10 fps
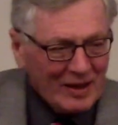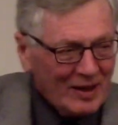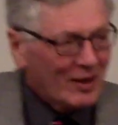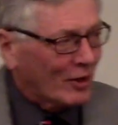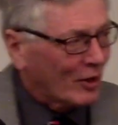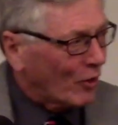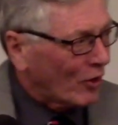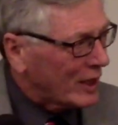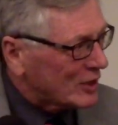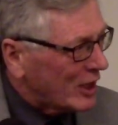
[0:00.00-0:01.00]
The Lord
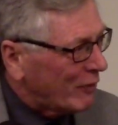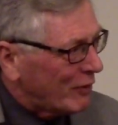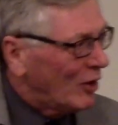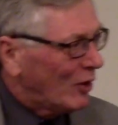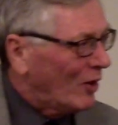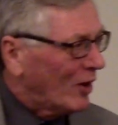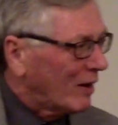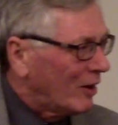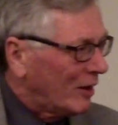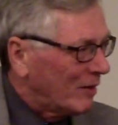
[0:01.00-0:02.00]
has given you a
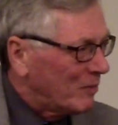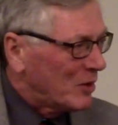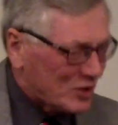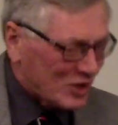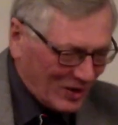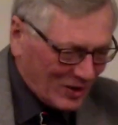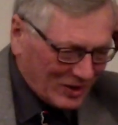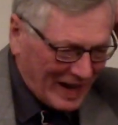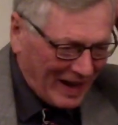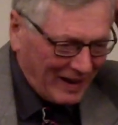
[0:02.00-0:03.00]
good musical
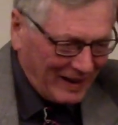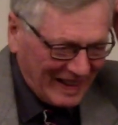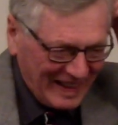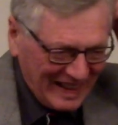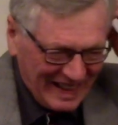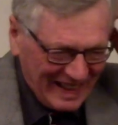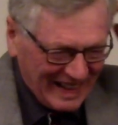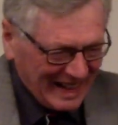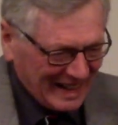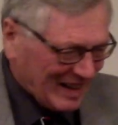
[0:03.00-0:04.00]
talent,
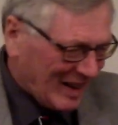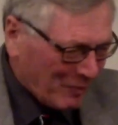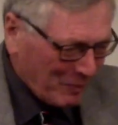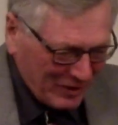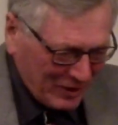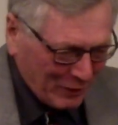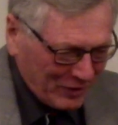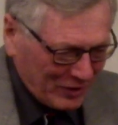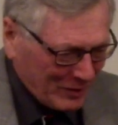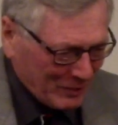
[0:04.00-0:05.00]
and up at
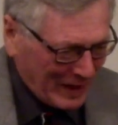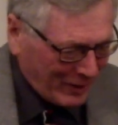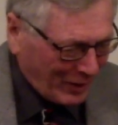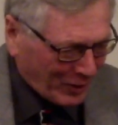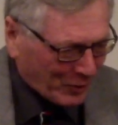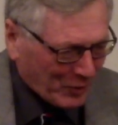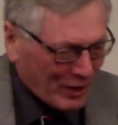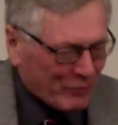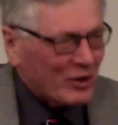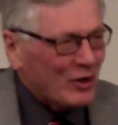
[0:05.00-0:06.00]
Tiverton Manor or
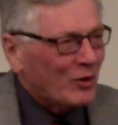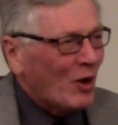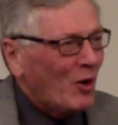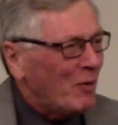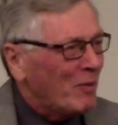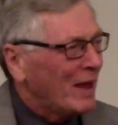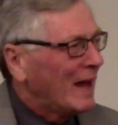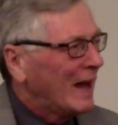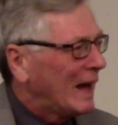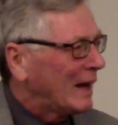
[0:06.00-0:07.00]
wherever you go,
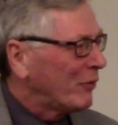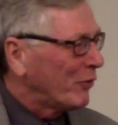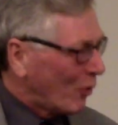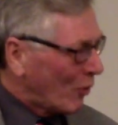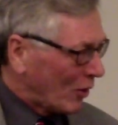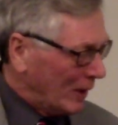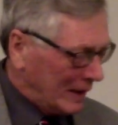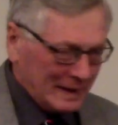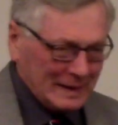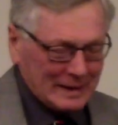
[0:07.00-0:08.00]
and for
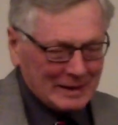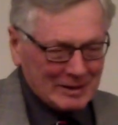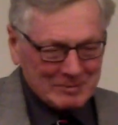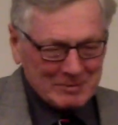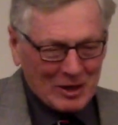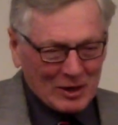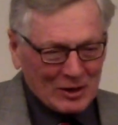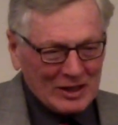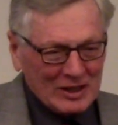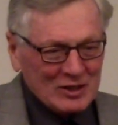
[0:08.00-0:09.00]
our
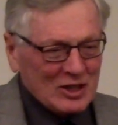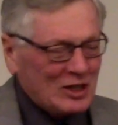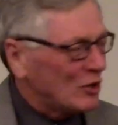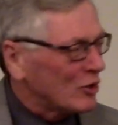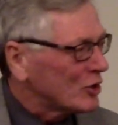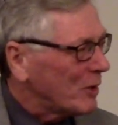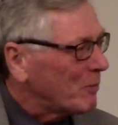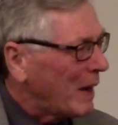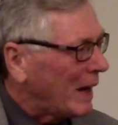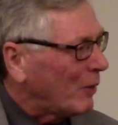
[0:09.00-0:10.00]
seniors'
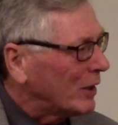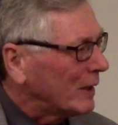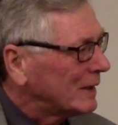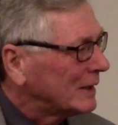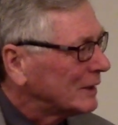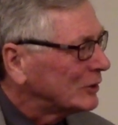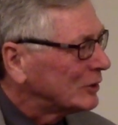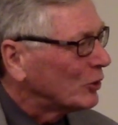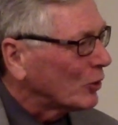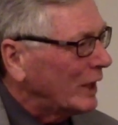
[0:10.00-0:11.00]
banquet is
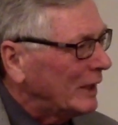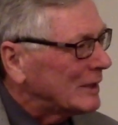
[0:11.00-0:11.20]
great.